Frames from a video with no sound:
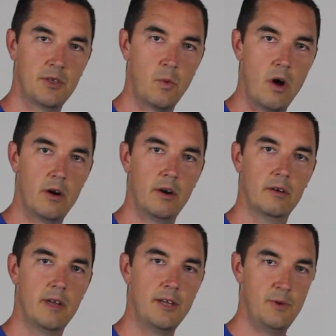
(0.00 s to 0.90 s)
much water
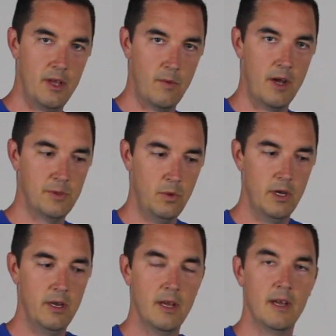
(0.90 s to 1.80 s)
as you otherwise
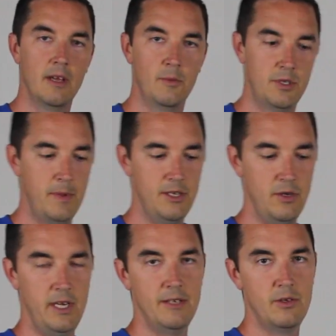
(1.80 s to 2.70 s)
would, which means
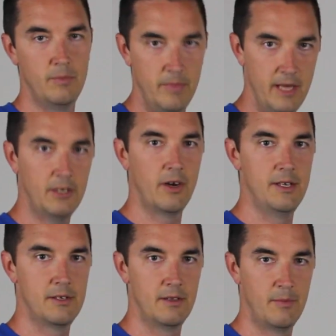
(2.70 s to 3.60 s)
you need to
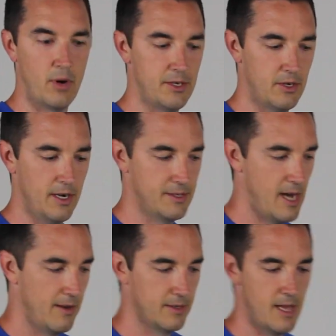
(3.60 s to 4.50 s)
increase the pressure
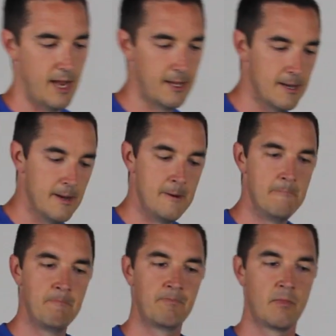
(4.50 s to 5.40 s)
inside of the tank.
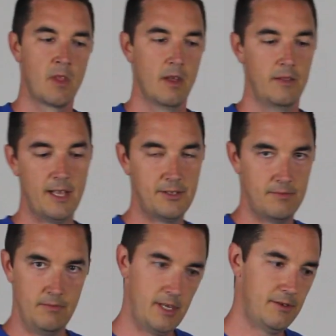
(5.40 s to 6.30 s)
That's,
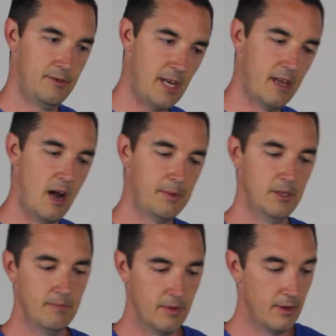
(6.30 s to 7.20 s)
that's the second
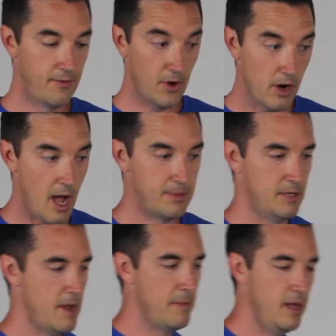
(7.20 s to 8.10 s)
option. The third
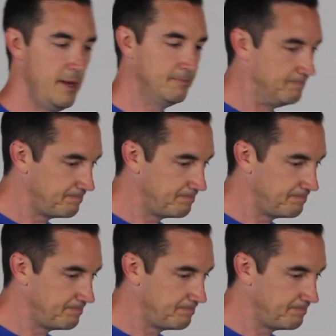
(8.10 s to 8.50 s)
option may be